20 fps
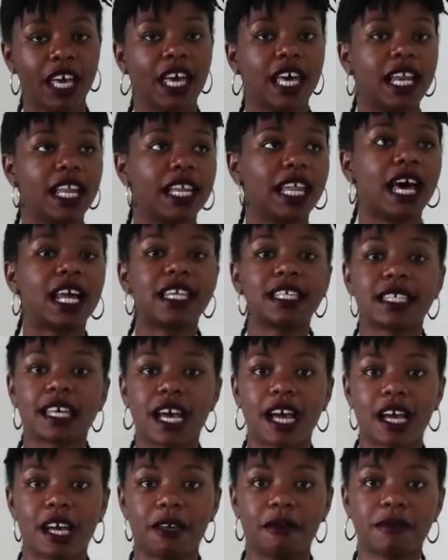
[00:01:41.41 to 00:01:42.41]
And a lot of
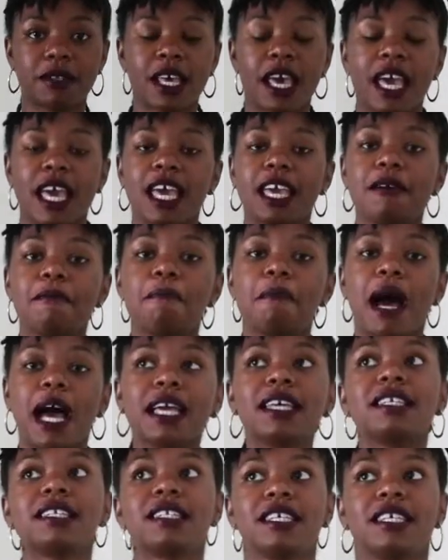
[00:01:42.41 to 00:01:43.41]
times it
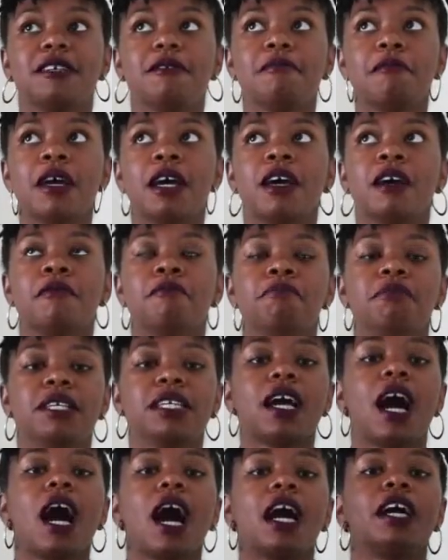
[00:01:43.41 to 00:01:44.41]
might seem
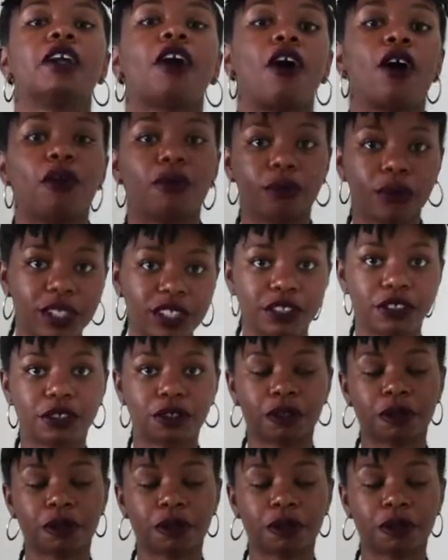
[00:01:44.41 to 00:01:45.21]
beyond our reach